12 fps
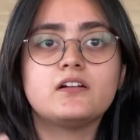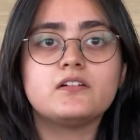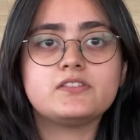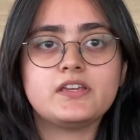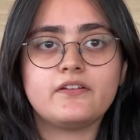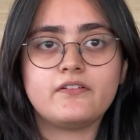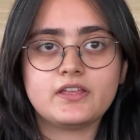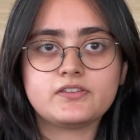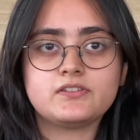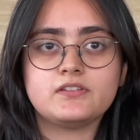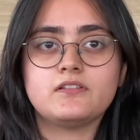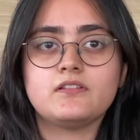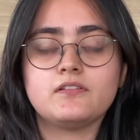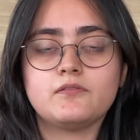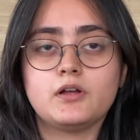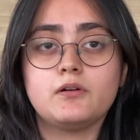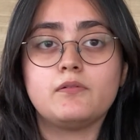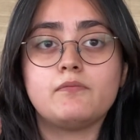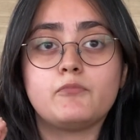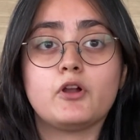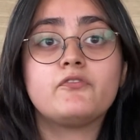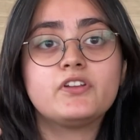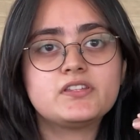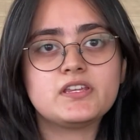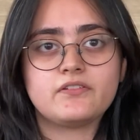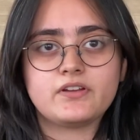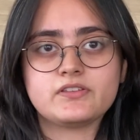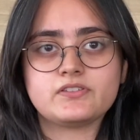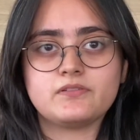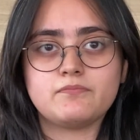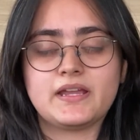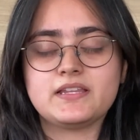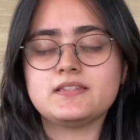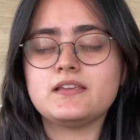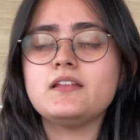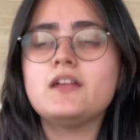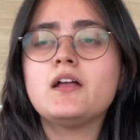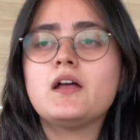a profit generation mindset.